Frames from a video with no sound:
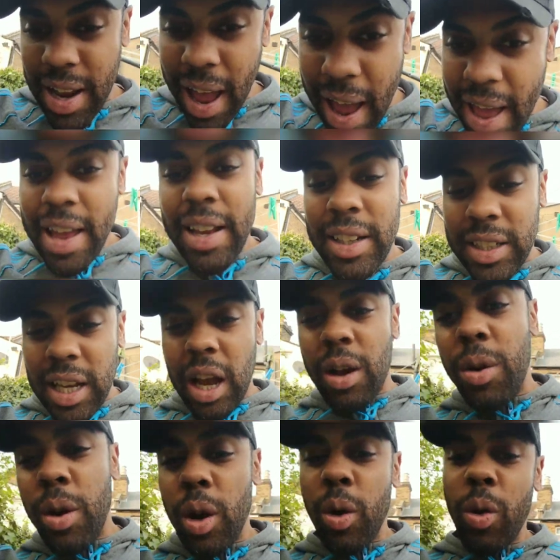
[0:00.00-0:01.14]
that,
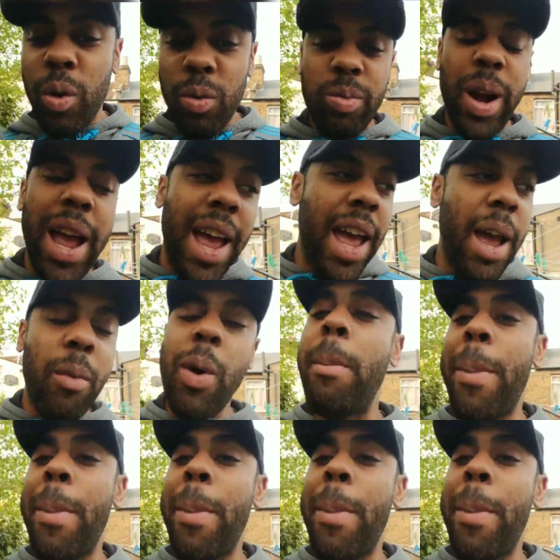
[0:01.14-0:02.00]
so we're